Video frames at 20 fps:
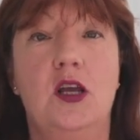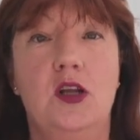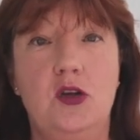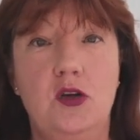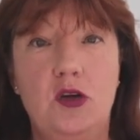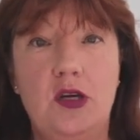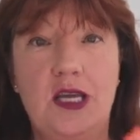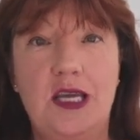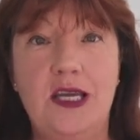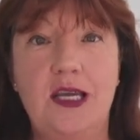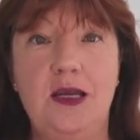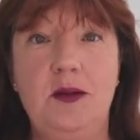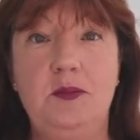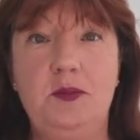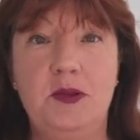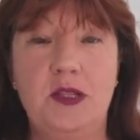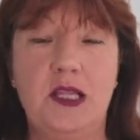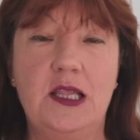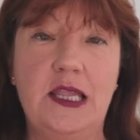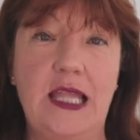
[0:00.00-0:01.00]
you
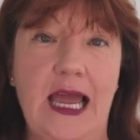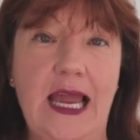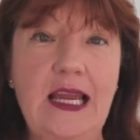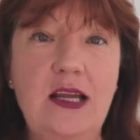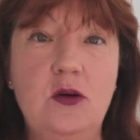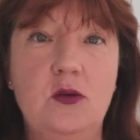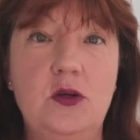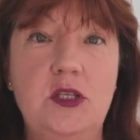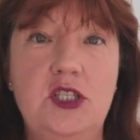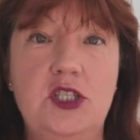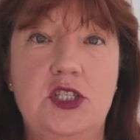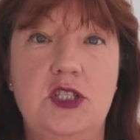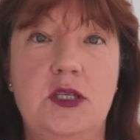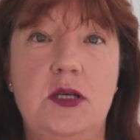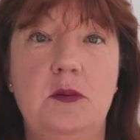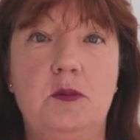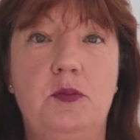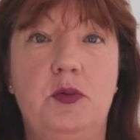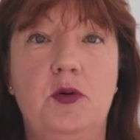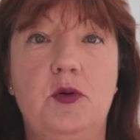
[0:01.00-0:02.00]
keep the language
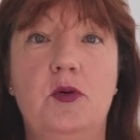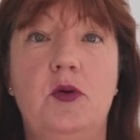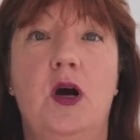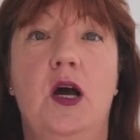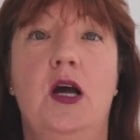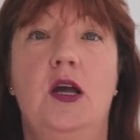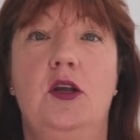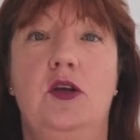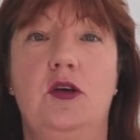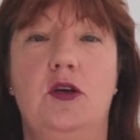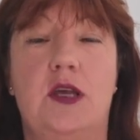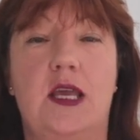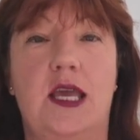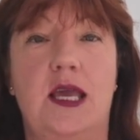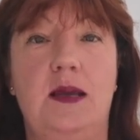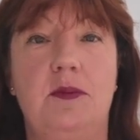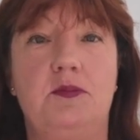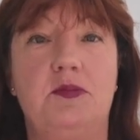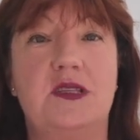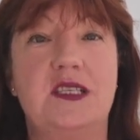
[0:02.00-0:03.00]
simple, you
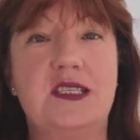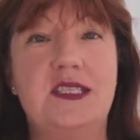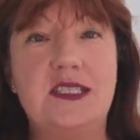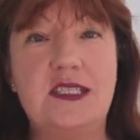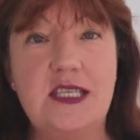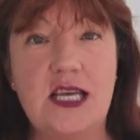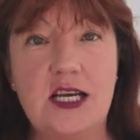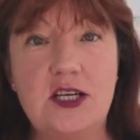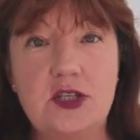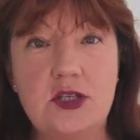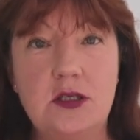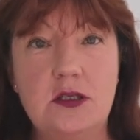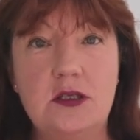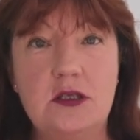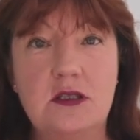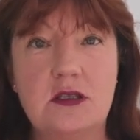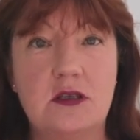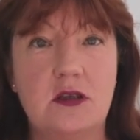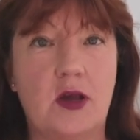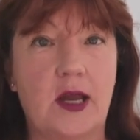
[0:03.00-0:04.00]
keep the
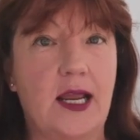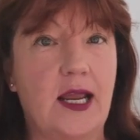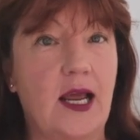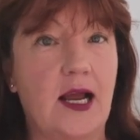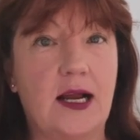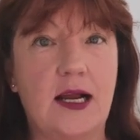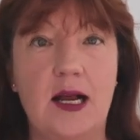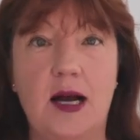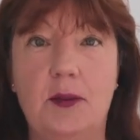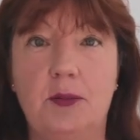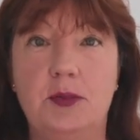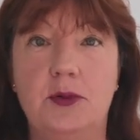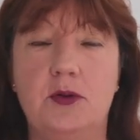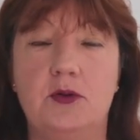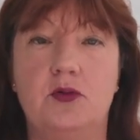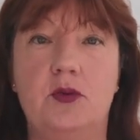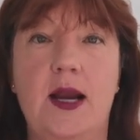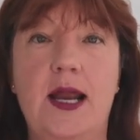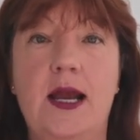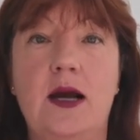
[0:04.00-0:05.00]
sessions like a couple
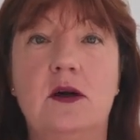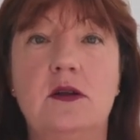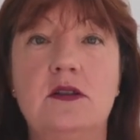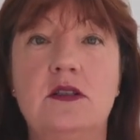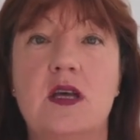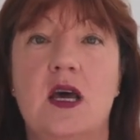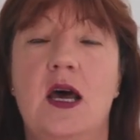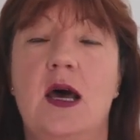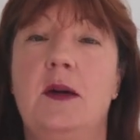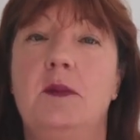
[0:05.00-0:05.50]
of rounds,